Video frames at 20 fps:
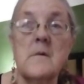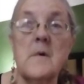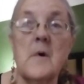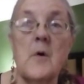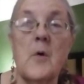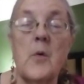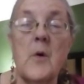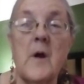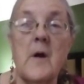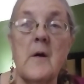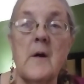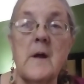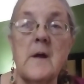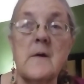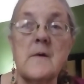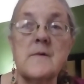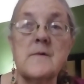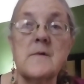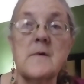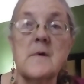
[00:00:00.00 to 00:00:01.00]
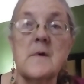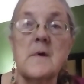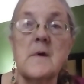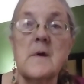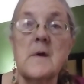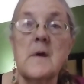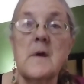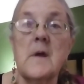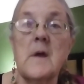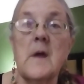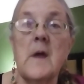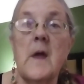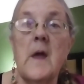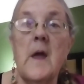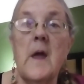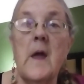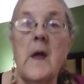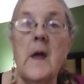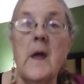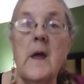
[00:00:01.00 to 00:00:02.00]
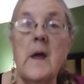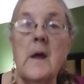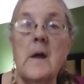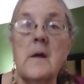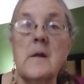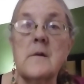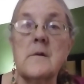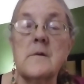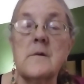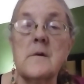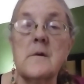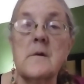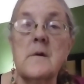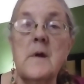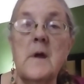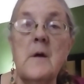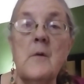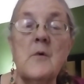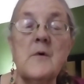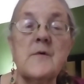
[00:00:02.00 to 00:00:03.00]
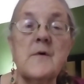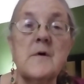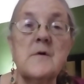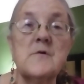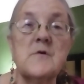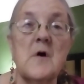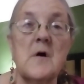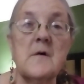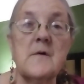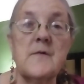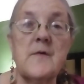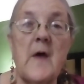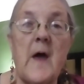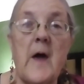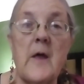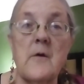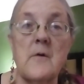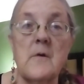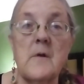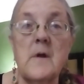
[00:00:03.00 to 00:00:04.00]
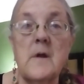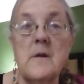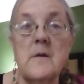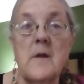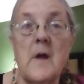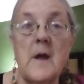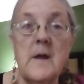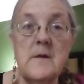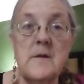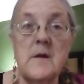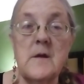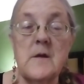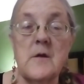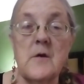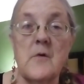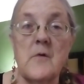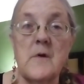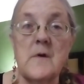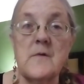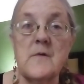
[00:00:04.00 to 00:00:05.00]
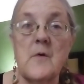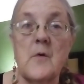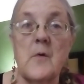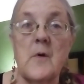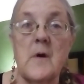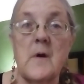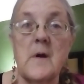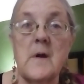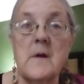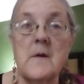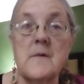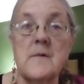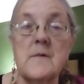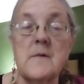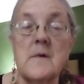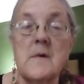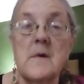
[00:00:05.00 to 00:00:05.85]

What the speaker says: Aquarius, and it was conjunct Saturn at 19 degrees Aquarius,